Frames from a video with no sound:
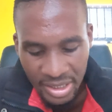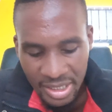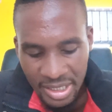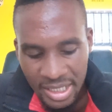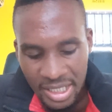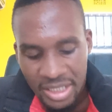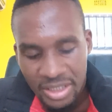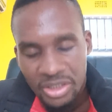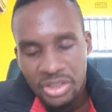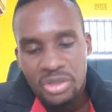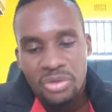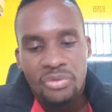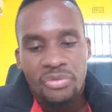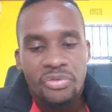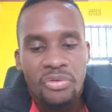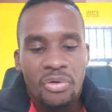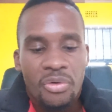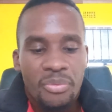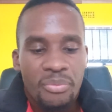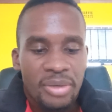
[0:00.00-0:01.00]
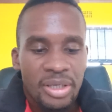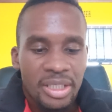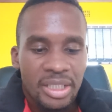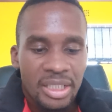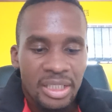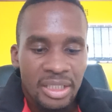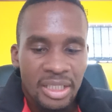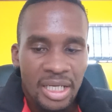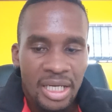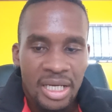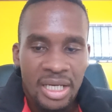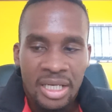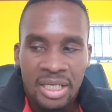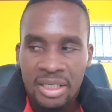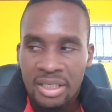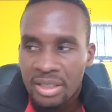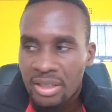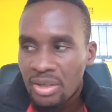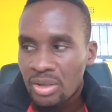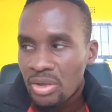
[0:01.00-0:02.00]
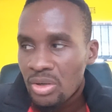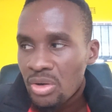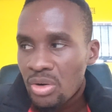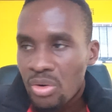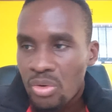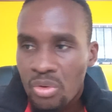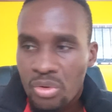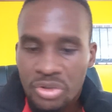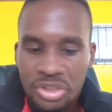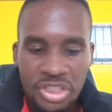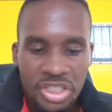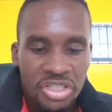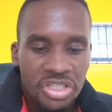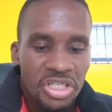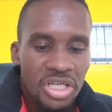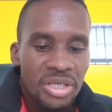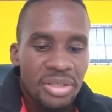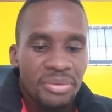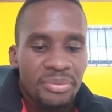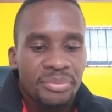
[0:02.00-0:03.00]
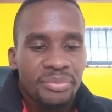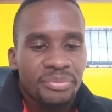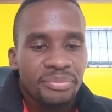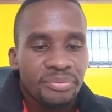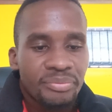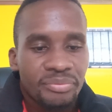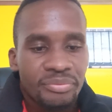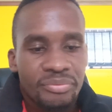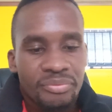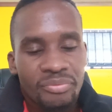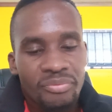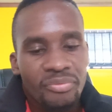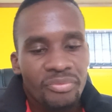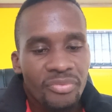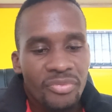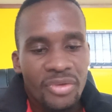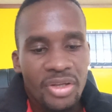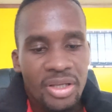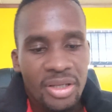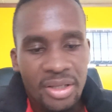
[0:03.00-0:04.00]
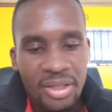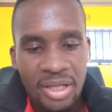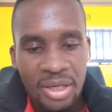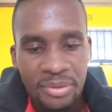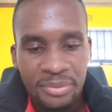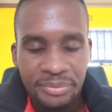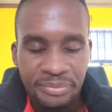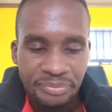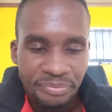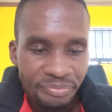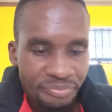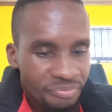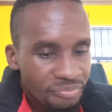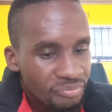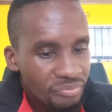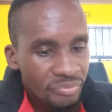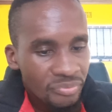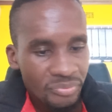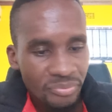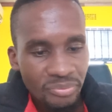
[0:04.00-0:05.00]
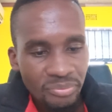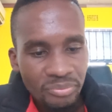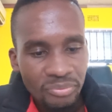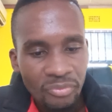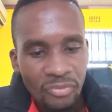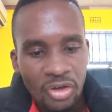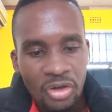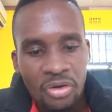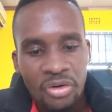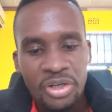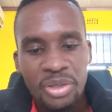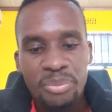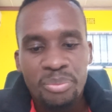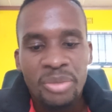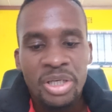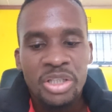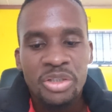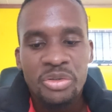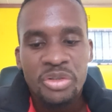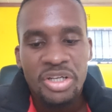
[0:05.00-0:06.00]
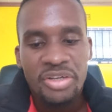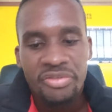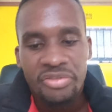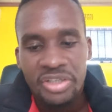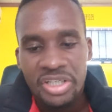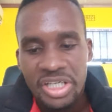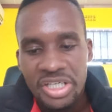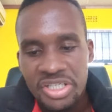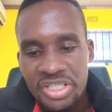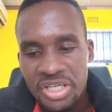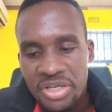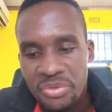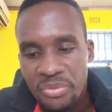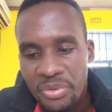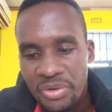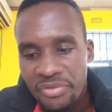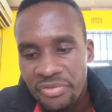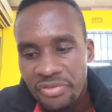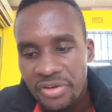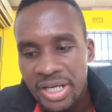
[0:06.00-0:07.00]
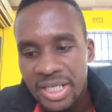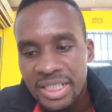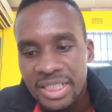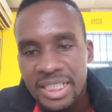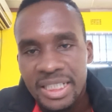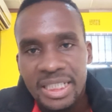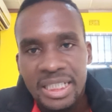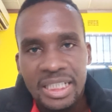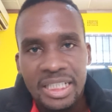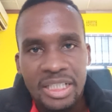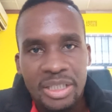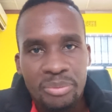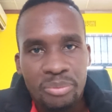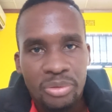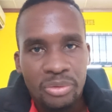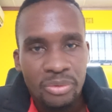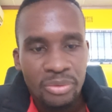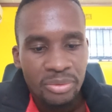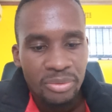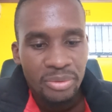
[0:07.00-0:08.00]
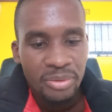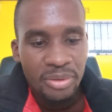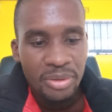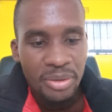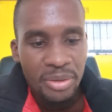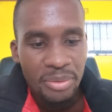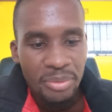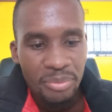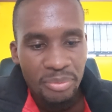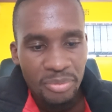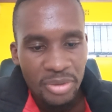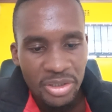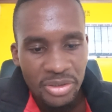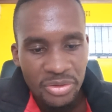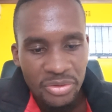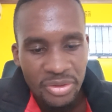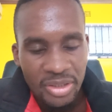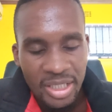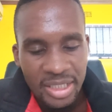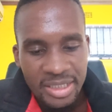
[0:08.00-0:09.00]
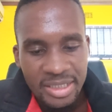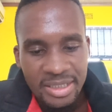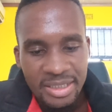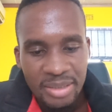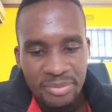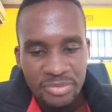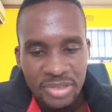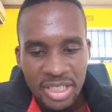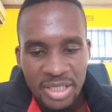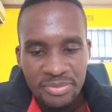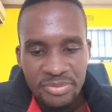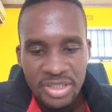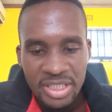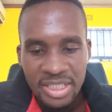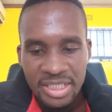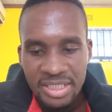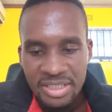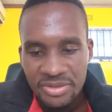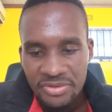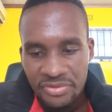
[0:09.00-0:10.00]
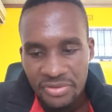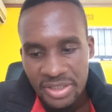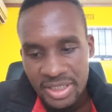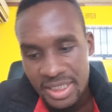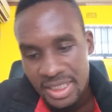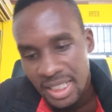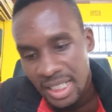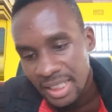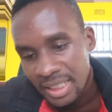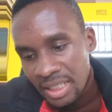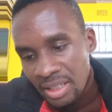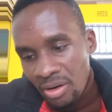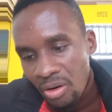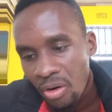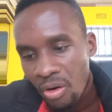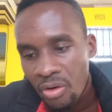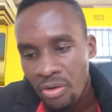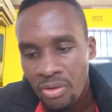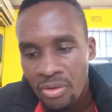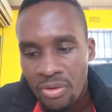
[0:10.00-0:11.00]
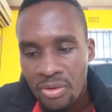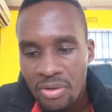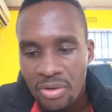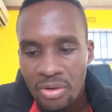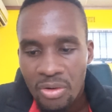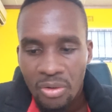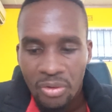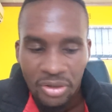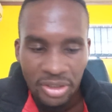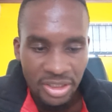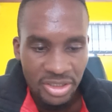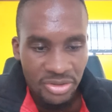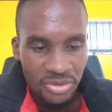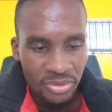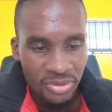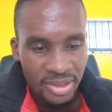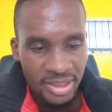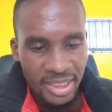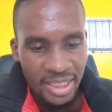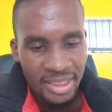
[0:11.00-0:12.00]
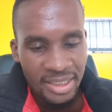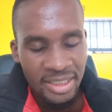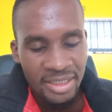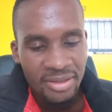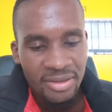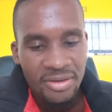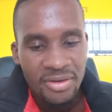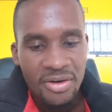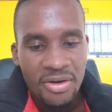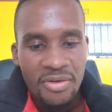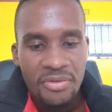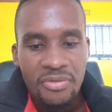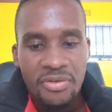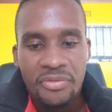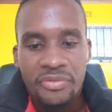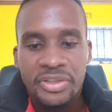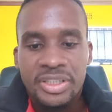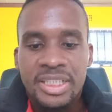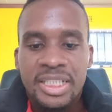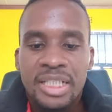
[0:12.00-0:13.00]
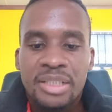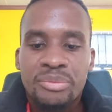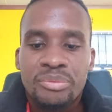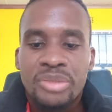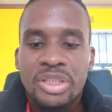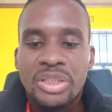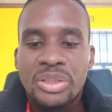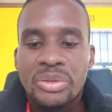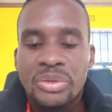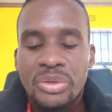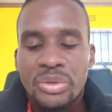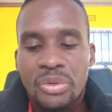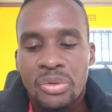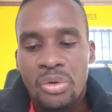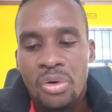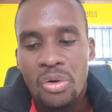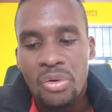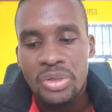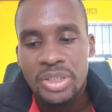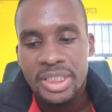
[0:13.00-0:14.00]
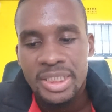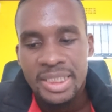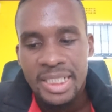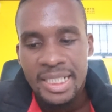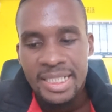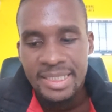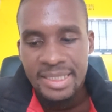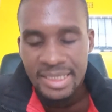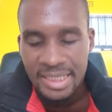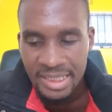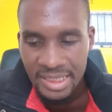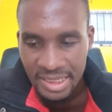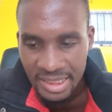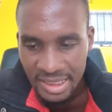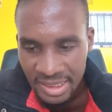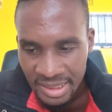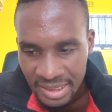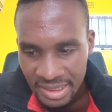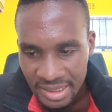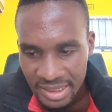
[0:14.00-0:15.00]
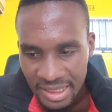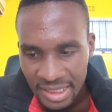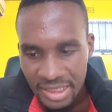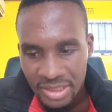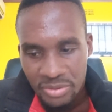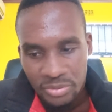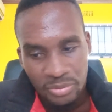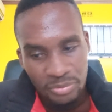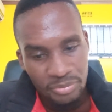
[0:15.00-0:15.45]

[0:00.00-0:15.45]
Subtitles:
and Q for making a quotation. Now on a menu navigation, we find the clickable menu that sometimes it is vertically or horizontally. For vertical menu, you code it as it is, it will